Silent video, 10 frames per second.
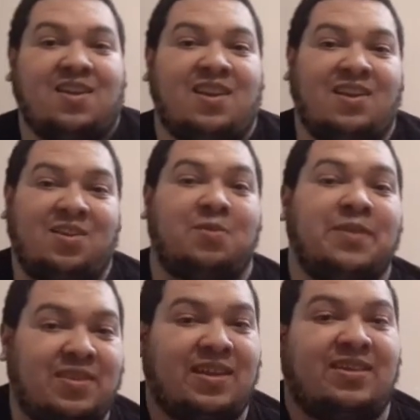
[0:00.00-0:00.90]
and
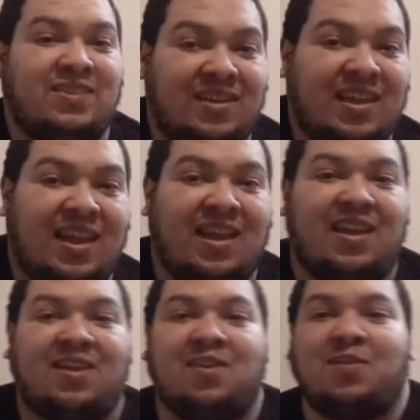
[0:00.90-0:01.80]
doing things that
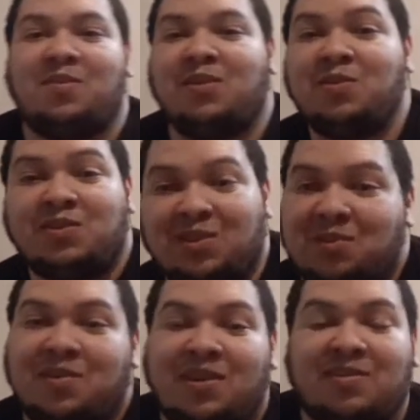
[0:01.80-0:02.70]
they used to
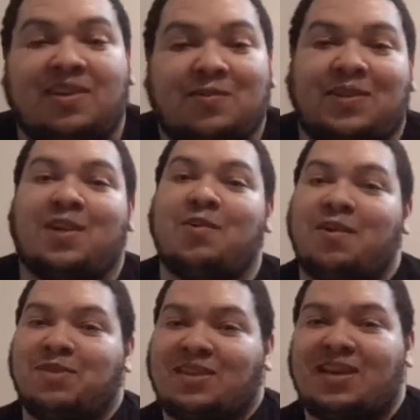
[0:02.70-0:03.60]
do when they were living. They
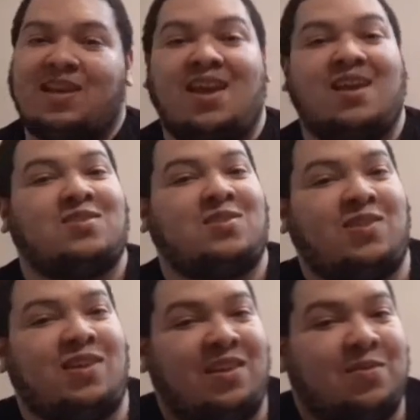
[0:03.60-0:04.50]
gravitate. So
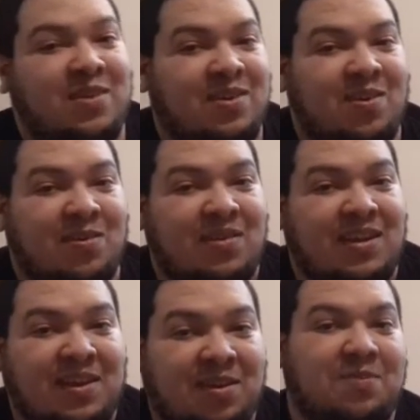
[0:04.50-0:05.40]
The Living Don't
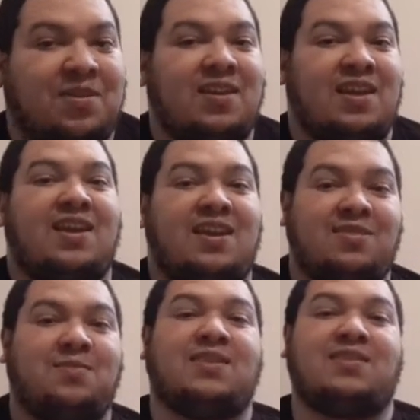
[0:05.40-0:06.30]
Live could
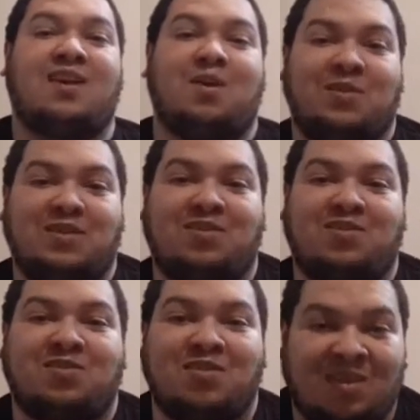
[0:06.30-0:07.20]
end with the zombies
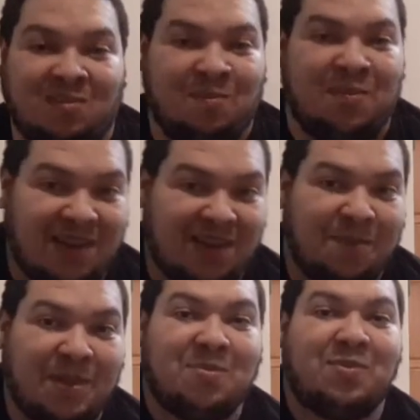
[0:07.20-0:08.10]
being the
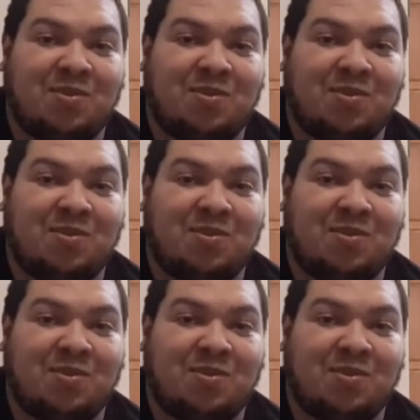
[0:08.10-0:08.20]
people